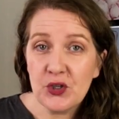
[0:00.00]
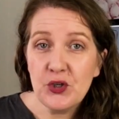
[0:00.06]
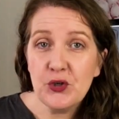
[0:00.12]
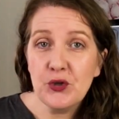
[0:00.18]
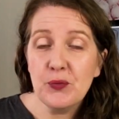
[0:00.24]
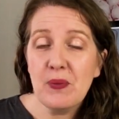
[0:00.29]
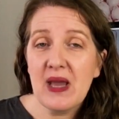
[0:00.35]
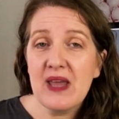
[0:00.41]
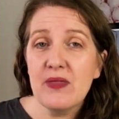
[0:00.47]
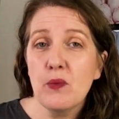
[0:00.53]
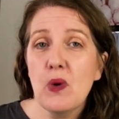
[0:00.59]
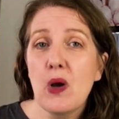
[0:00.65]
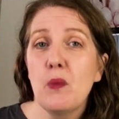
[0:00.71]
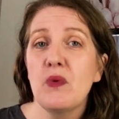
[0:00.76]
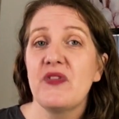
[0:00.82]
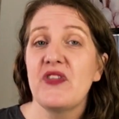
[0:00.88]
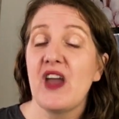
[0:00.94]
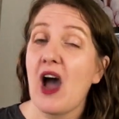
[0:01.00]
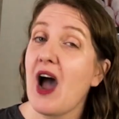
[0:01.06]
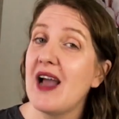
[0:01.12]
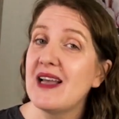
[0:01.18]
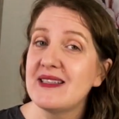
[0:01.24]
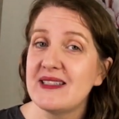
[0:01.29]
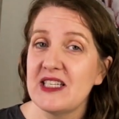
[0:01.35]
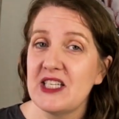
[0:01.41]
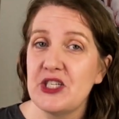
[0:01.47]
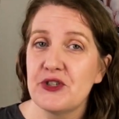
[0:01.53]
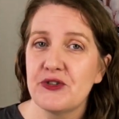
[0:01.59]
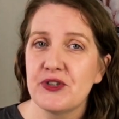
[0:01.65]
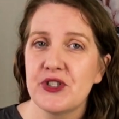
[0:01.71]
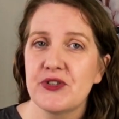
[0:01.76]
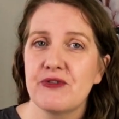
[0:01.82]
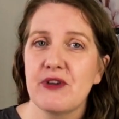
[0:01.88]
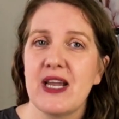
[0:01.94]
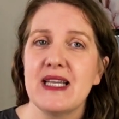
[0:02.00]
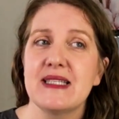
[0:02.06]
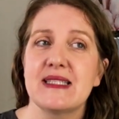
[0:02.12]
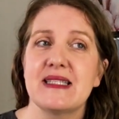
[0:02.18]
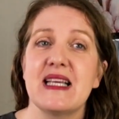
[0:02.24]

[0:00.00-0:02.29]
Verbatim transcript: You could pay the one with the highest interest rates.